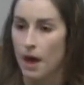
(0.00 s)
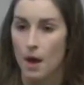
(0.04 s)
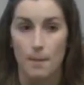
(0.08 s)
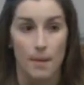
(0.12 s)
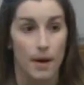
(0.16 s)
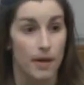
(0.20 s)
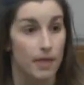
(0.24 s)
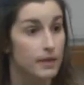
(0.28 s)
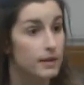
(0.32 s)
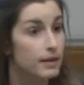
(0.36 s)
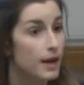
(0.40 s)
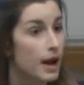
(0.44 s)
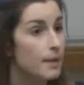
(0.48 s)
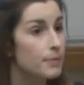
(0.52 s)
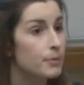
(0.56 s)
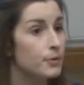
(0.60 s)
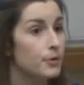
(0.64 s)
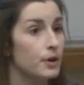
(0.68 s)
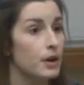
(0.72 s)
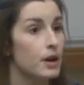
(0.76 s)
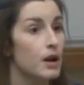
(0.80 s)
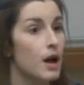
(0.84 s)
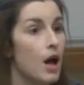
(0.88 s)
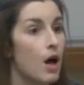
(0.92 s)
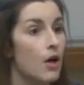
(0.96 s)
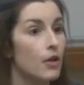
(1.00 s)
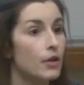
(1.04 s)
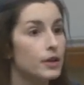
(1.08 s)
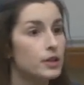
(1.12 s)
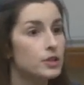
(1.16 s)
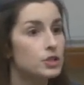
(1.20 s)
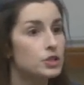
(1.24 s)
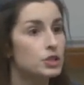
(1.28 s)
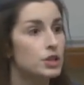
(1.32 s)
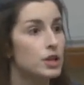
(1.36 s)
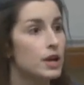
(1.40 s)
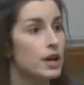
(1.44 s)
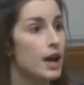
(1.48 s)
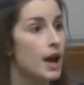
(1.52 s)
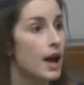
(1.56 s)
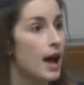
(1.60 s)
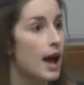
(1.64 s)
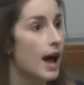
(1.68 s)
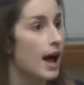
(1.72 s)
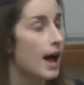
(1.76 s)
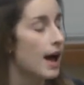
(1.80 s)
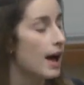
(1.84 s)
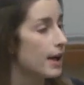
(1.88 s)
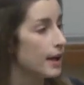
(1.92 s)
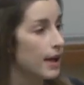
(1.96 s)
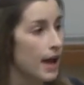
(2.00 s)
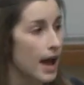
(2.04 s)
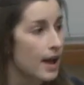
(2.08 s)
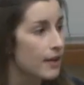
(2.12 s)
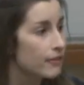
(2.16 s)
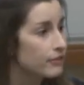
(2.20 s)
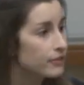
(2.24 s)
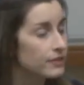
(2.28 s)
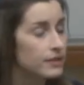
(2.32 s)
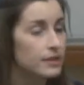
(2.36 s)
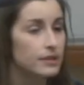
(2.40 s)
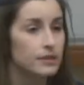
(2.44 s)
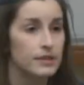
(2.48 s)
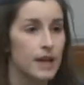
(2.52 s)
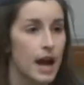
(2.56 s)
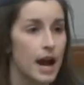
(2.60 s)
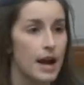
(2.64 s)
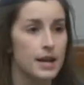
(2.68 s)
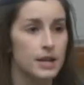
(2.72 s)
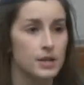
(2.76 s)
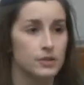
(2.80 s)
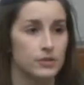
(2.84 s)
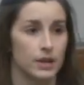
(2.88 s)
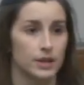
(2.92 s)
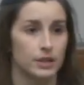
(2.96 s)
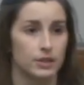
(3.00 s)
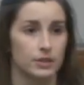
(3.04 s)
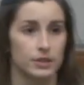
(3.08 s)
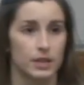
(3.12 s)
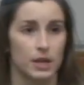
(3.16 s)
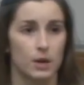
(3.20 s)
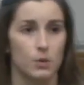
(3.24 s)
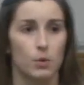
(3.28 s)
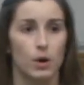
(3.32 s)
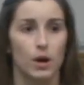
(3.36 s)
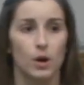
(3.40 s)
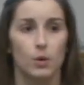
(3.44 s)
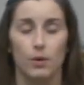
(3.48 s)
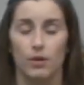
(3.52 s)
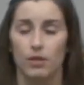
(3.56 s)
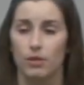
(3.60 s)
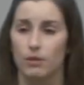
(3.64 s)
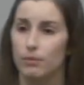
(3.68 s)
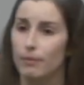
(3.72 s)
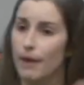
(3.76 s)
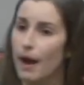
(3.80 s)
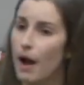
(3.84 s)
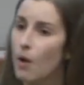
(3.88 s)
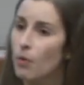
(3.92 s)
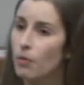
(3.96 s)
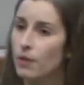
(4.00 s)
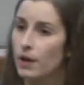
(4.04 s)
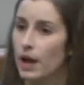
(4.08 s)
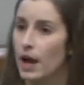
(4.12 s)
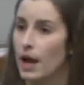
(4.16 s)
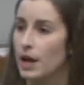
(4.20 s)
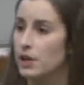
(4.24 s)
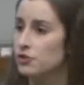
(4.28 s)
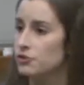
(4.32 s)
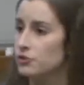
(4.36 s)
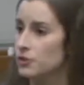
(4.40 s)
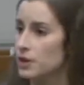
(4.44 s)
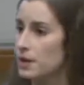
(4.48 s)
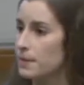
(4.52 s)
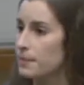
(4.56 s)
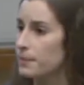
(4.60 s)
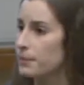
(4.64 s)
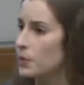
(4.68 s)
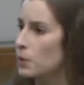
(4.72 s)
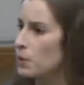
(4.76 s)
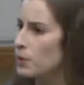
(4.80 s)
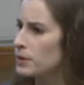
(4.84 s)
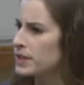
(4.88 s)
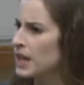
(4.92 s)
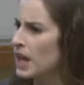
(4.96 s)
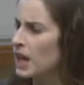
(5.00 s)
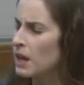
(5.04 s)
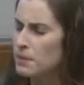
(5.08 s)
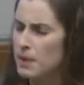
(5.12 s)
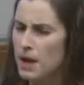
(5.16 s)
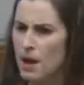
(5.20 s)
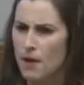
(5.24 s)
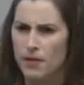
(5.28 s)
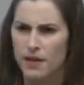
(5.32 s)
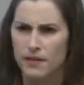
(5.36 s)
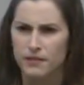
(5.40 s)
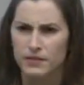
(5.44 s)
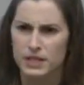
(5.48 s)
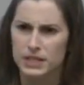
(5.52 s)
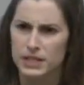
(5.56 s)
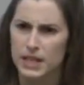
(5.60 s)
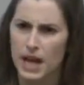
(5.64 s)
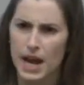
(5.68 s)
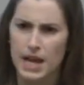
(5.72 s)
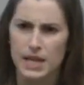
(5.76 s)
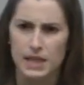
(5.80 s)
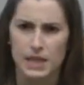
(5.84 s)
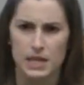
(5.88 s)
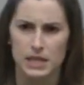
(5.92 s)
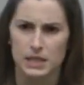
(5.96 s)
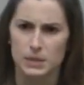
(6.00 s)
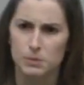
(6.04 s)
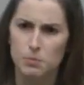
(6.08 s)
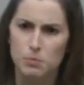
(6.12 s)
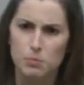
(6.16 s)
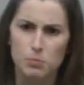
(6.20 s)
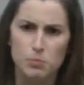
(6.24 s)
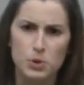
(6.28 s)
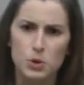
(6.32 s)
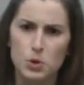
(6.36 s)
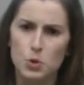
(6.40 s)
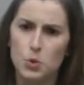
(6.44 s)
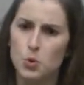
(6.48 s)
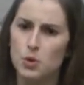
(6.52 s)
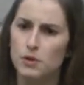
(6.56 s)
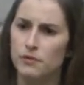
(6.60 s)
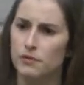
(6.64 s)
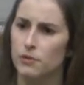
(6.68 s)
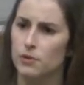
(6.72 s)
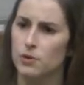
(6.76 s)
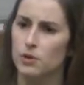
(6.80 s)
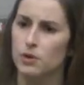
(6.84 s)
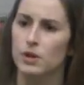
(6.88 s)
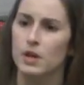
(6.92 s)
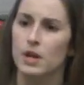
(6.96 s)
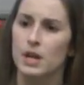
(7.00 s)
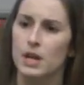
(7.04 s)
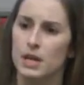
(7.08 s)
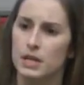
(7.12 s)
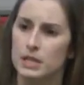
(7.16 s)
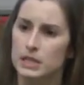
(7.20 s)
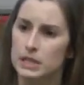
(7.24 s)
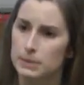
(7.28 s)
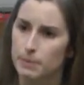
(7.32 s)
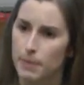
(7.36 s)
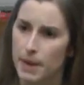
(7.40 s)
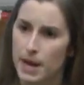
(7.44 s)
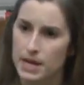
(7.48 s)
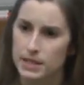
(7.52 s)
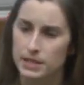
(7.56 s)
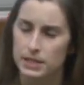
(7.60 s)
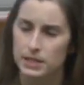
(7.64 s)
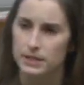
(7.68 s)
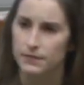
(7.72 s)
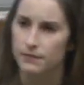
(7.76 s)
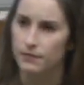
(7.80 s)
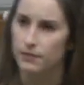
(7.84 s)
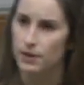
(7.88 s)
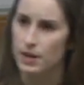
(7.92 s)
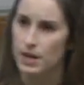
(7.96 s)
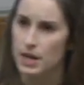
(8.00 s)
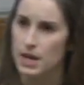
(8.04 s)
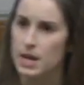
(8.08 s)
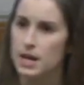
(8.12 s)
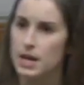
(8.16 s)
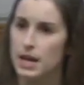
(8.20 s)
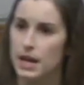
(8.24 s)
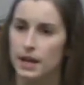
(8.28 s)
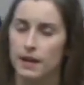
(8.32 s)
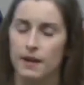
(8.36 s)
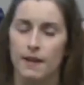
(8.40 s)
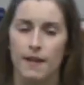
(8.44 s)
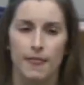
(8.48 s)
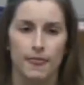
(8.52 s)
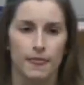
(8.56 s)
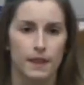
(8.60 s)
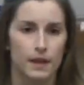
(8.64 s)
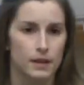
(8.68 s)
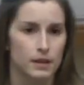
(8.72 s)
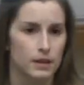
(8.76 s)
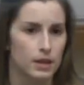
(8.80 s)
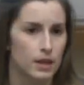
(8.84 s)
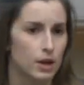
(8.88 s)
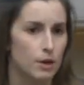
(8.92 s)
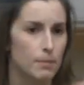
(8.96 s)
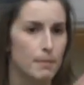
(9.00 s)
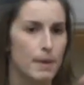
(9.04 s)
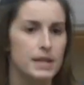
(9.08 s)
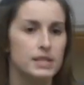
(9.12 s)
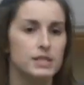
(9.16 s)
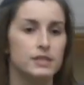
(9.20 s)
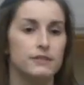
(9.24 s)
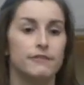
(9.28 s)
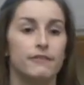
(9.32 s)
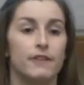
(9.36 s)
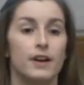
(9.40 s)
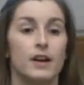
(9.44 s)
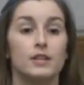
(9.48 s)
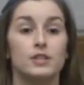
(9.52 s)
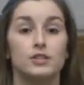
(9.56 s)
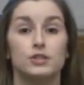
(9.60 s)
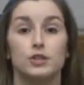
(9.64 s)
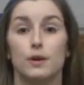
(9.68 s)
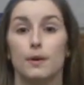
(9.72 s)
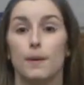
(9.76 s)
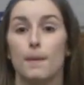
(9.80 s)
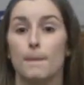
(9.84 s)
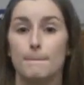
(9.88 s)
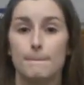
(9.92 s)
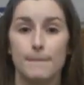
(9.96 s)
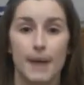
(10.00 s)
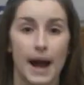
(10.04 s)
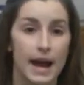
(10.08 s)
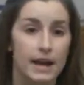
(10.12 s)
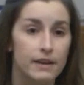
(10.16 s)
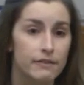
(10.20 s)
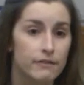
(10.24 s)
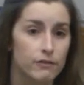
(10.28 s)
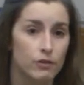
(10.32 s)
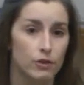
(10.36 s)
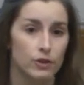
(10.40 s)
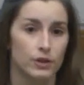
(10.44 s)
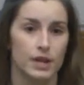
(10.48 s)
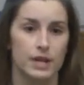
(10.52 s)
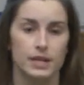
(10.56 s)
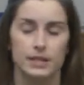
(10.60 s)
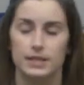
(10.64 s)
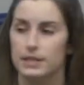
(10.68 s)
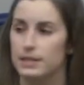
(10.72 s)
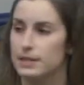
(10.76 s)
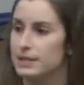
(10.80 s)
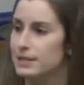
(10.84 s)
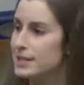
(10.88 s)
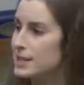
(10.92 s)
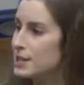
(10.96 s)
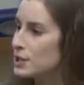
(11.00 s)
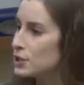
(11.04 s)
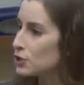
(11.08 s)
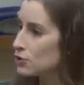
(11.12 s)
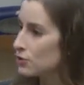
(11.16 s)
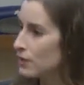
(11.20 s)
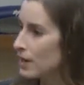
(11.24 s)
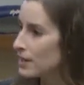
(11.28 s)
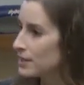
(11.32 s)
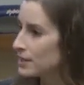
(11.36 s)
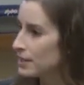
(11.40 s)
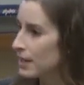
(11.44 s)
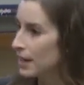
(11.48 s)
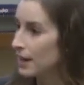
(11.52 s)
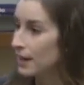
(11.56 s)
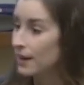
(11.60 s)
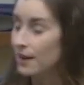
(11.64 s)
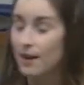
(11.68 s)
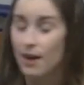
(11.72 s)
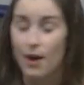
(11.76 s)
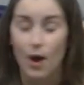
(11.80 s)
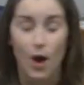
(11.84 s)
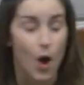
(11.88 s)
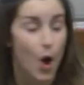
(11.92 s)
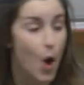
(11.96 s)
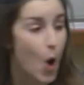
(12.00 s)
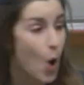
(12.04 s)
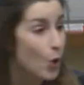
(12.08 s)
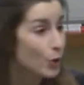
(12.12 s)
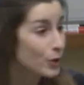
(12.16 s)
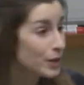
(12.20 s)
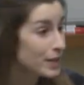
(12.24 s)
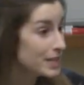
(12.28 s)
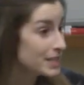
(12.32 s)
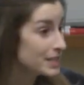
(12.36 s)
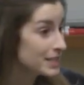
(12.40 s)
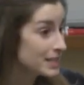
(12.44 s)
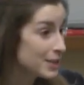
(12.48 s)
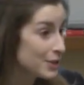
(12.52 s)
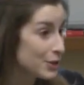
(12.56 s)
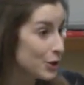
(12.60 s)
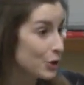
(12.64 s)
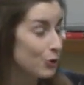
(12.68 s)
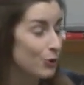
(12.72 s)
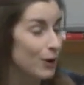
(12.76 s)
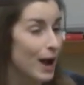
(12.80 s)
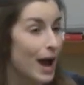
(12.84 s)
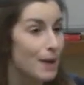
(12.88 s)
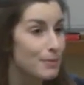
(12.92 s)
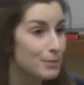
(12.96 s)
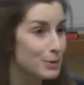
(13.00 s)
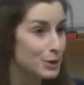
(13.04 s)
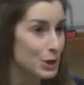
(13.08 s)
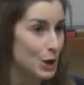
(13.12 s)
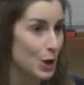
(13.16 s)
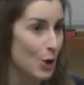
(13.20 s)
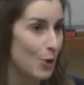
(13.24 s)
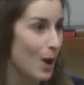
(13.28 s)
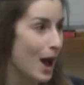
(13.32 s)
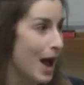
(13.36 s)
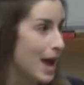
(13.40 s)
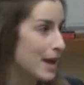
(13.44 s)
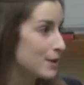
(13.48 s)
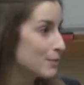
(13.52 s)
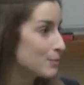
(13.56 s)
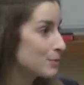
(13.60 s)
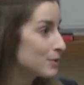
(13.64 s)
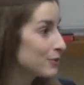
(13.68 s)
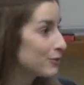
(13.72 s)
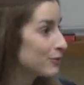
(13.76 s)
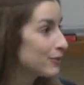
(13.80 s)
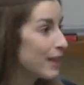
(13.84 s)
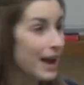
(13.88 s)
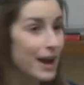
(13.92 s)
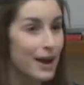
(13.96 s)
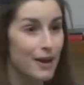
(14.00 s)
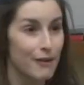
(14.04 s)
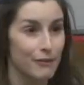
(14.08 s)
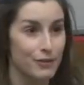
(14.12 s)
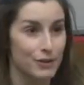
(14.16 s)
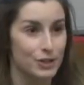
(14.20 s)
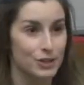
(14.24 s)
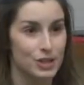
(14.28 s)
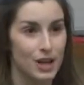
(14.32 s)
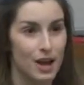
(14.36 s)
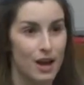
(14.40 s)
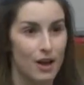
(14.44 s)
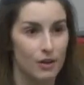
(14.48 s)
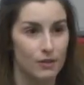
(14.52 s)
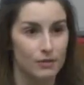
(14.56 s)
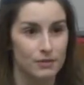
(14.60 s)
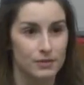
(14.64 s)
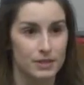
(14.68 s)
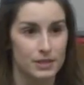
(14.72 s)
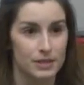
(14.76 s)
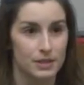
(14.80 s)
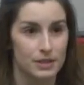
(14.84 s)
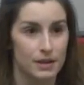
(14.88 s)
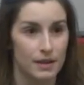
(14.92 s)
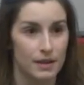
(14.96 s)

By the time they're in college, uh, I have dining directors I work with around the country who are telling me how they've designed these beautiful spaces for eating that, that are meant to foster mindfulness and de-stressing, only to see the grab-and-go items fly off the shelves.